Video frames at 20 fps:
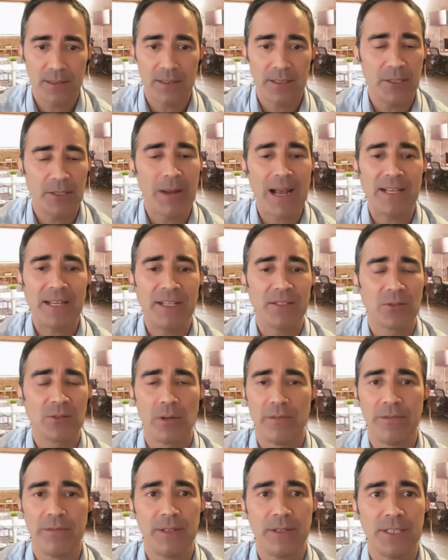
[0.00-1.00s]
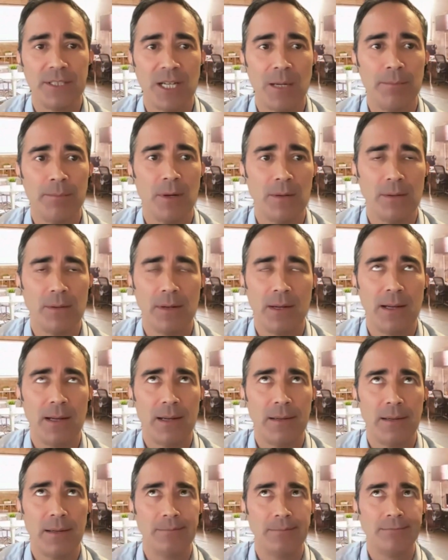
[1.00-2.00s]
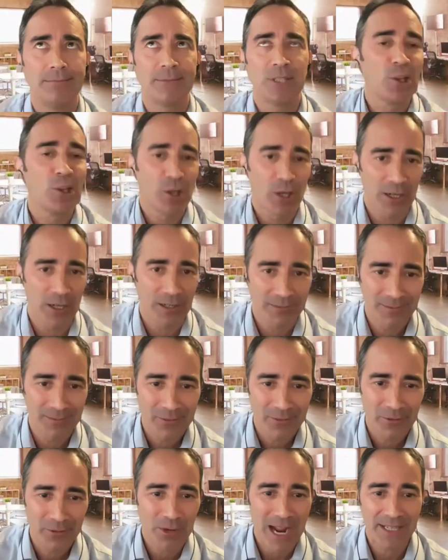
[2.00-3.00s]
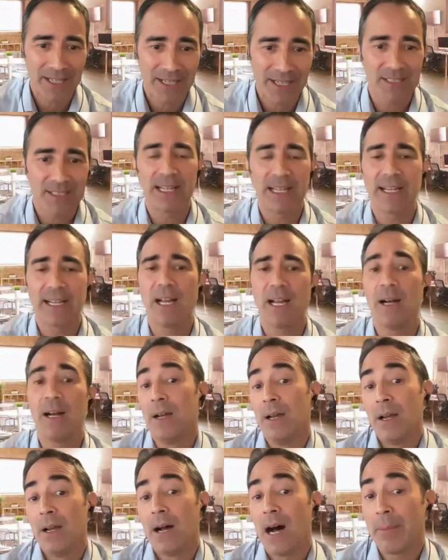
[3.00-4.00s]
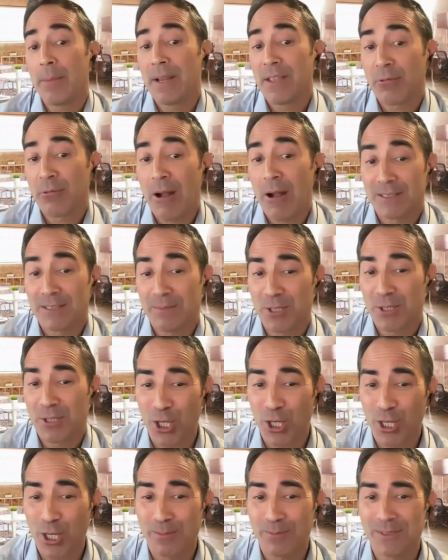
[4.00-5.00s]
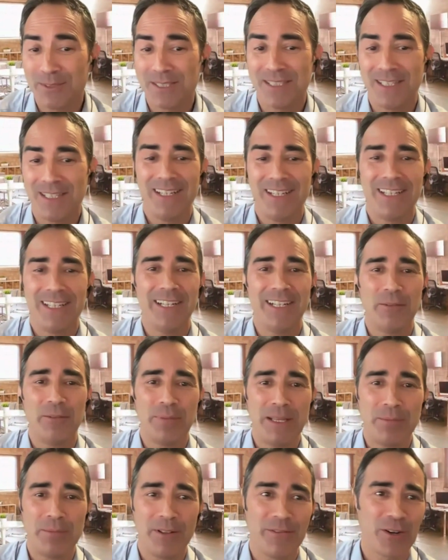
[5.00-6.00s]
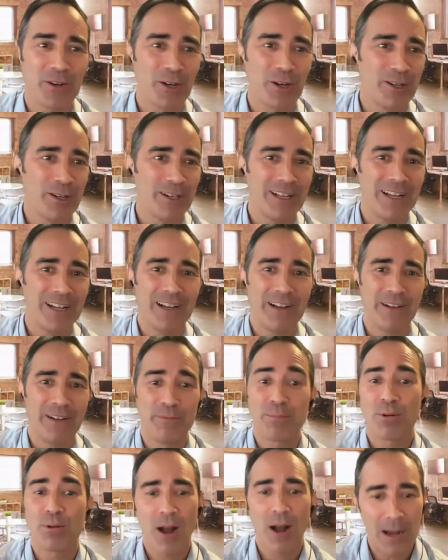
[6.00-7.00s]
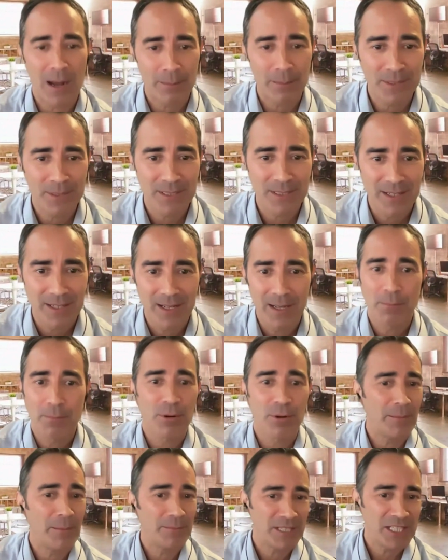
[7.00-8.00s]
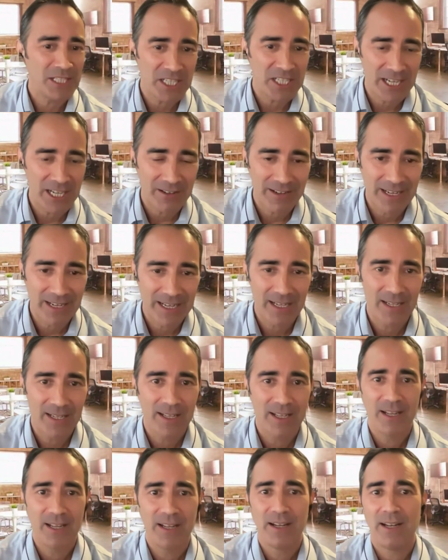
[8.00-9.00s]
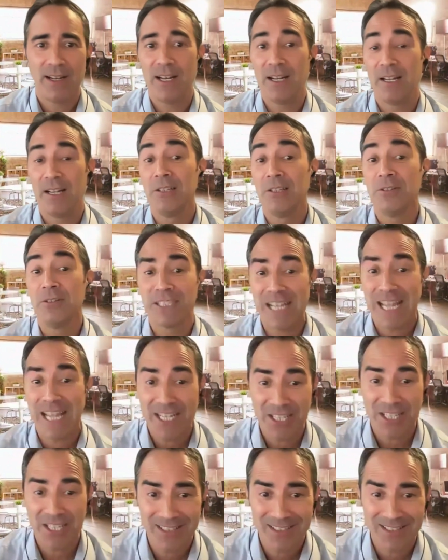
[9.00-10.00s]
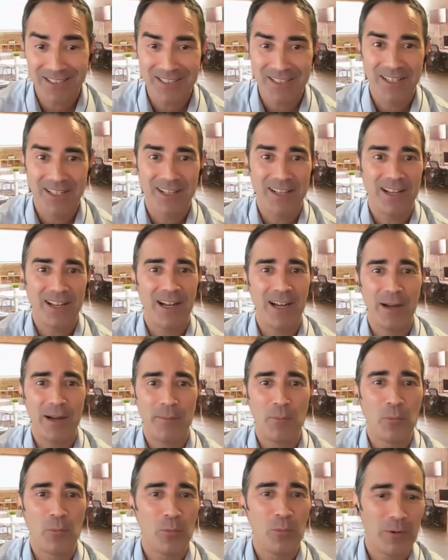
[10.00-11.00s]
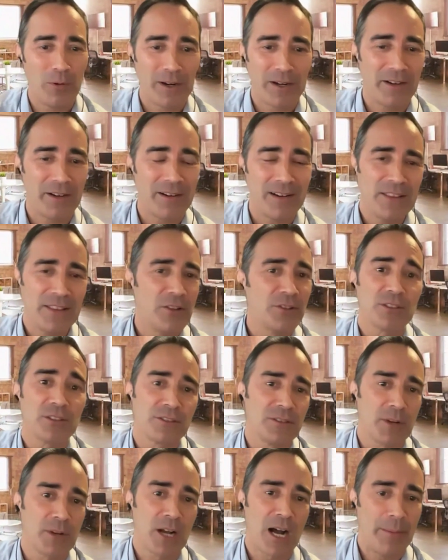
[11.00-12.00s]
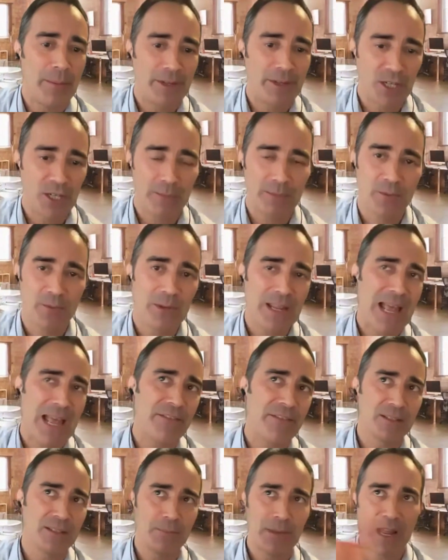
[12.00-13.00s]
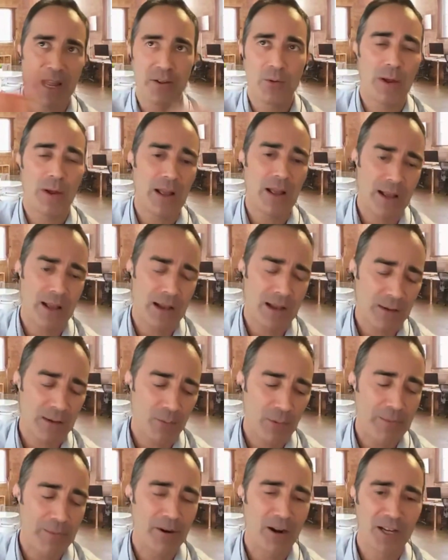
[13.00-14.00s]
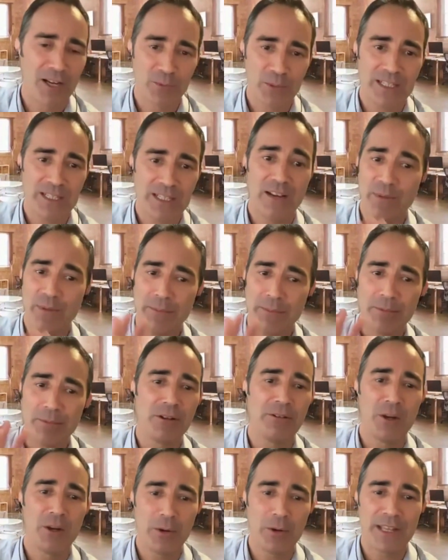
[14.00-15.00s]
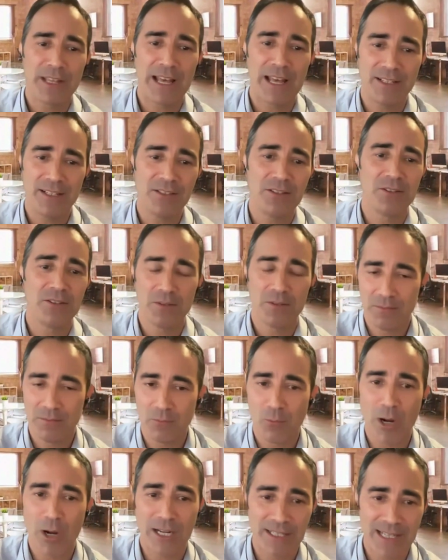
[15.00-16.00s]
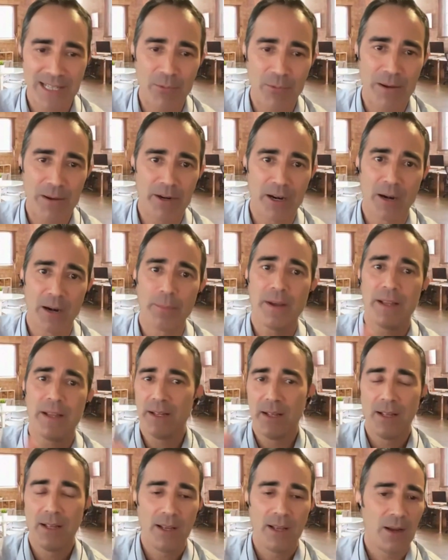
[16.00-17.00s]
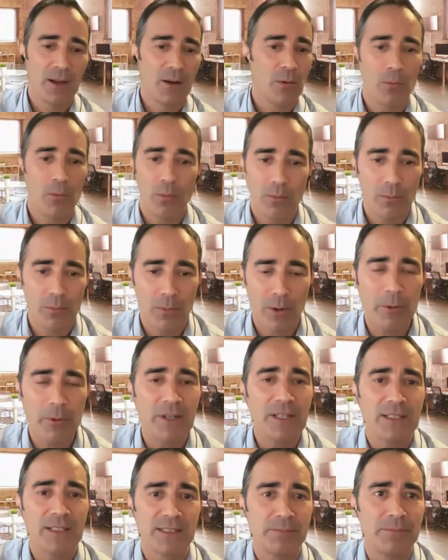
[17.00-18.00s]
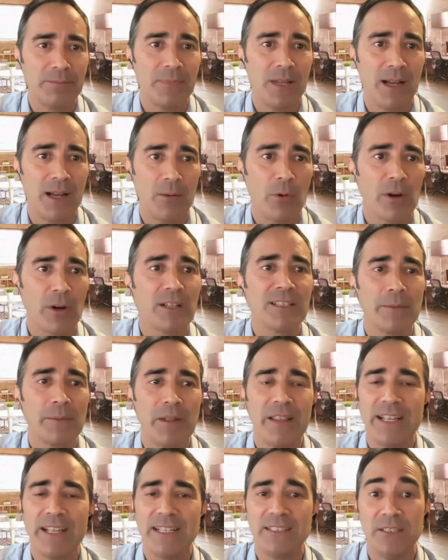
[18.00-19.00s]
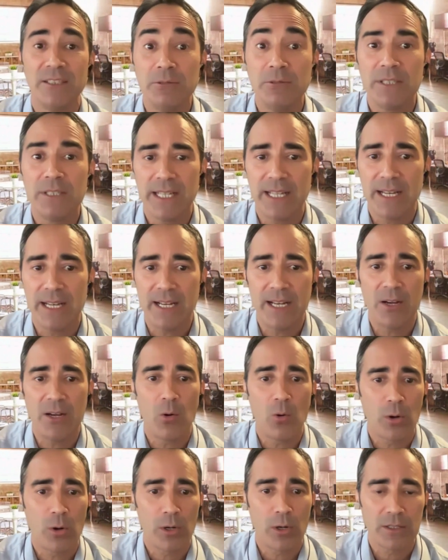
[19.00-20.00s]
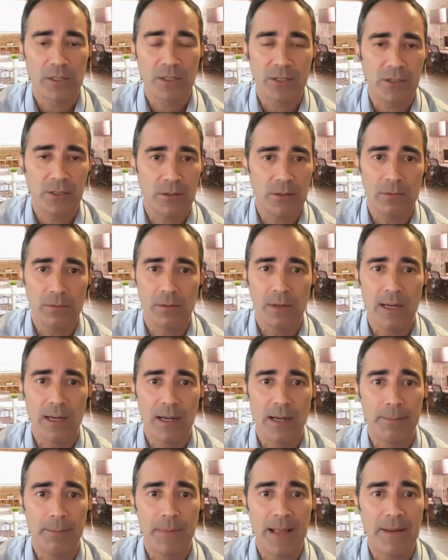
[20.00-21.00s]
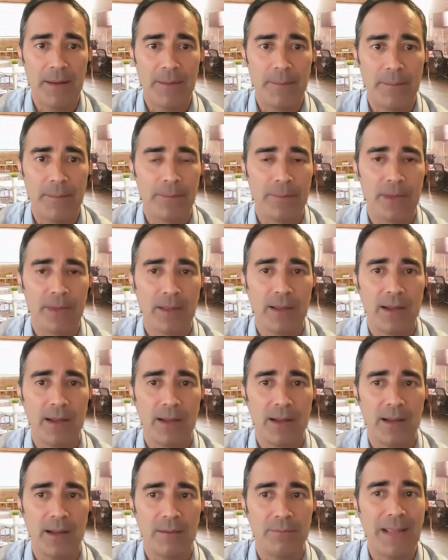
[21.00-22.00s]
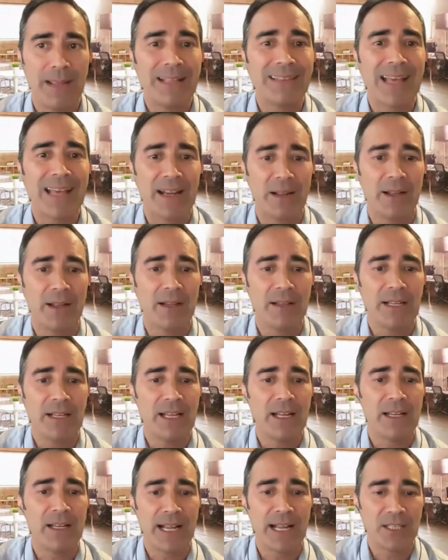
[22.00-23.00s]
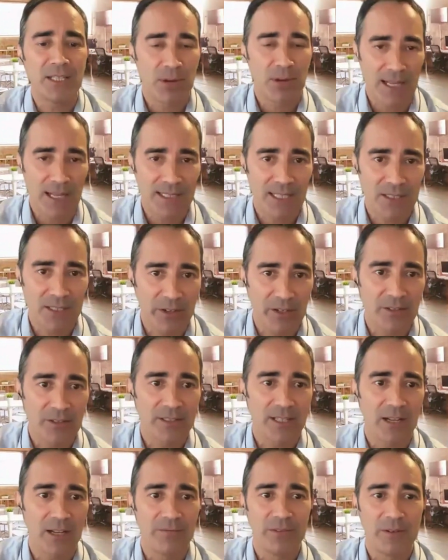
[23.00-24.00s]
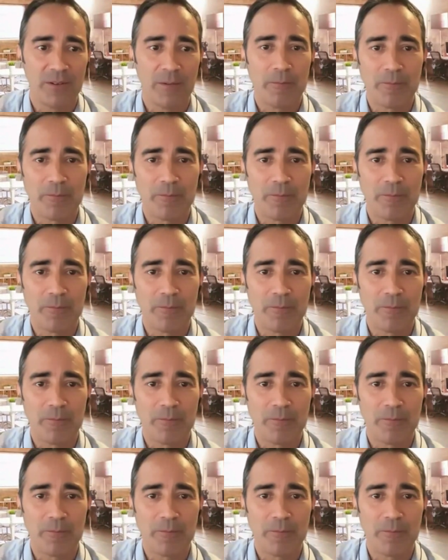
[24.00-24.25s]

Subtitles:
you had to sort of jump to learn through practice? Like I'm going to throw out some terms. People have heard of prompts, prompt engineering, hallucinations. And those are some common terms. And we have some other webinars we did. If people don't know what that is, you should watch that webinar. But what are some of the things you did in order to make that a nice process for yourself?